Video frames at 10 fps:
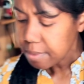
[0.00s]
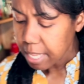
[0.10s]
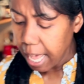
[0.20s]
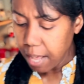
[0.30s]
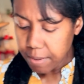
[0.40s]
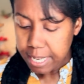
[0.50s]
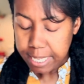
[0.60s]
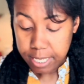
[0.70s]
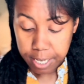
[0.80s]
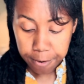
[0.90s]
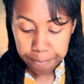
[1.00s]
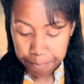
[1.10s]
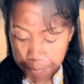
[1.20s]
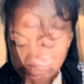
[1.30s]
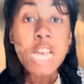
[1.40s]
I have a list here.
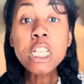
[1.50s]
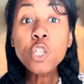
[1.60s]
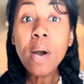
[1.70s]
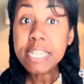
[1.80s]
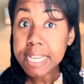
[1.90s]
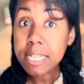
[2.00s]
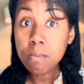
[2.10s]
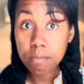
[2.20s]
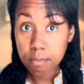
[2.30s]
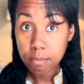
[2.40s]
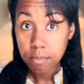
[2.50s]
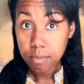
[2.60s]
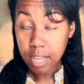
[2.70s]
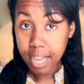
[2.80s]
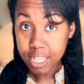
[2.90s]
So I did
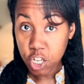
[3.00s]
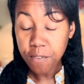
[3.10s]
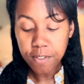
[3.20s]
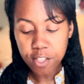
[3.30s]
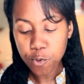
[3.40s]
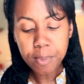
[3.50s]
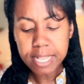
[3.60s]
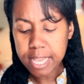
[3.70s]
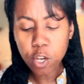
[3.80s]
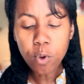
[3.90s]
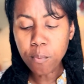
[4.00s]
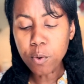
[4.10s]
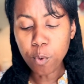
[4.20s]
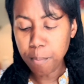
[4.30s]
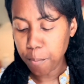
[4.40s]
cheat for this one because I knew I
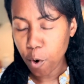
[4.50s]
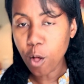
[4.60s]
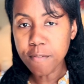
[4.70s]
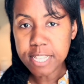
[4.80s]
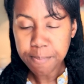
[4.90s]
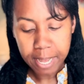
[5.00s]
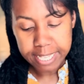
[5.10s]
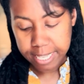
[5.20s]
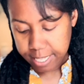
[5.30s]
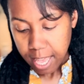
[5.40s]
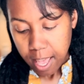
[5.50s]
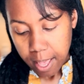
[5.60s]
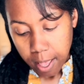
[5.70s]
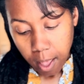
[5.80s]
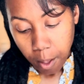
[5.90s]
wouldn't remember all of the spices.
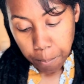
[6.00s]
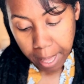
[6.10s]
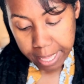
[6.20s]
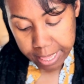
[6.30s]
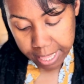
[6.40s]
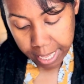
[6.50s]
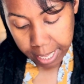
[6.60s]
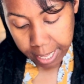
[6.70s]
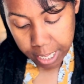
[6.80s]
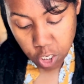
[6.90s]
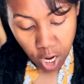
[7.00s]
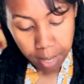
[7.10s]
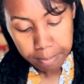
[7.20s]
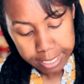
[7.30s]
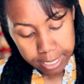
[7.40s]
But the
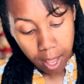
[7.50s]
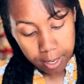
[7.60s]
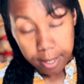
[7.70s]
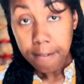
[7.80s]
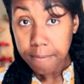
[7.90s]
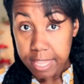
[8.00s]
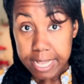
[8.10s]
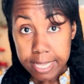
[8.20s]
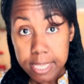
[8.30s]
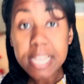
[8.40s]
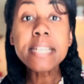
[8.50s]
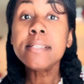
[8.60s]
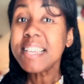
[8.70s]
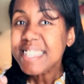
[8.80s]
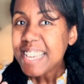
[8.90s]
chaat masala, this
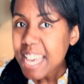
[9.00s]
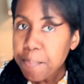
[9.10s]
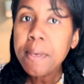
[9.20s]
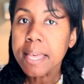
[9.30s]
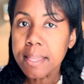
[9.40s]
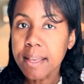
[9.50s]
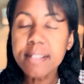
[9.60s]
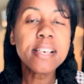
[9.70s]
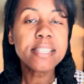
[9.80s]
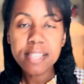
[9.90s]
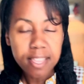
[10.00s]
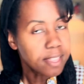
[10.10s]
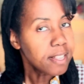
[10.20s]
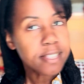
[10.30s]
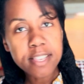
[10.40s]
is typically, as I say,
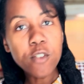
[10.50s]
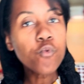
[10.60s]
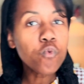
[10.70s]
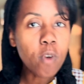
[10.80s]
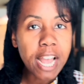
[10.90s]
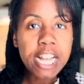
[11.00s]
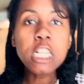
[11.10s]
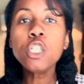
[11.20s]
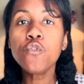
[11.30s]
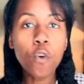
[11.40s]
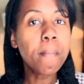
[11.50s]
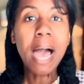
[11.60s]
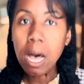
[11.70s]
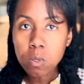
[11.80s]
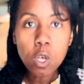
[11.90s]
this can range from
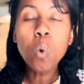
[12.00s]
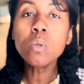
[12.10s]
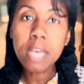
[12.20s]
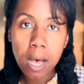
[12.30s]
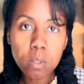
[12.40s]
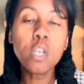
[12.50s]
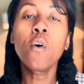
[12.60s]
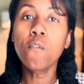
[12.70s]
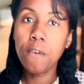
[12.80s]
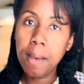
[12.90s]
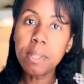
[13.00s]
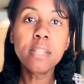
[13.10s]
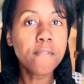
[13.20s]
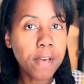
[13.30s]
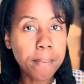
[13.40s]
household to household, family
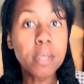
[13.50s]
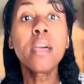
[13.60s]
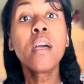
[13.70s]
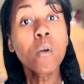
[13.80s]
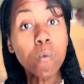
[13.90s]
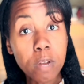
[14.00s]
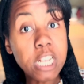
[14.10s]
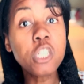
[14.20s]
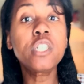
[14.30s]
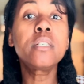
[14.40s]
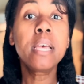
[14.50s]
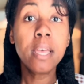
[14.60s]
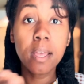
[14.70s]
to family, region